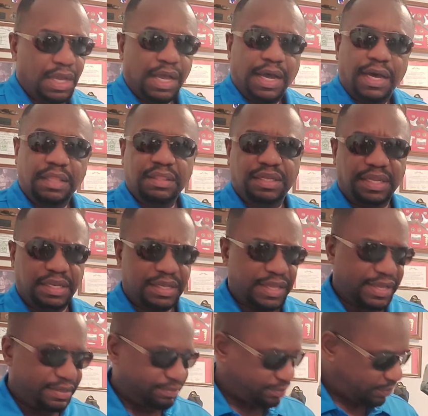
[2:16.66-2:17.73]
Other than
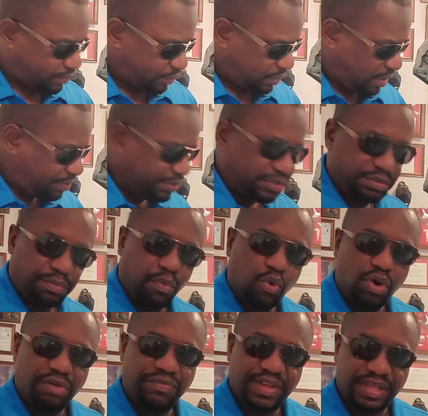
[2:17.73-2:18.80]
that, that was
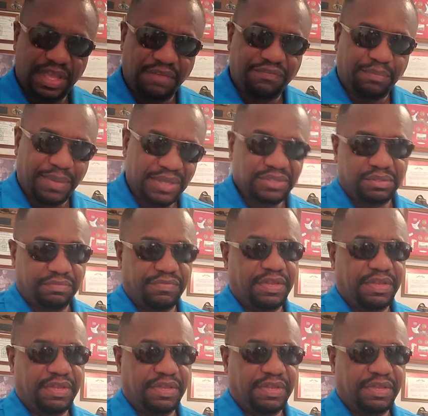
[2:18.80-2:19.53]
more of a informational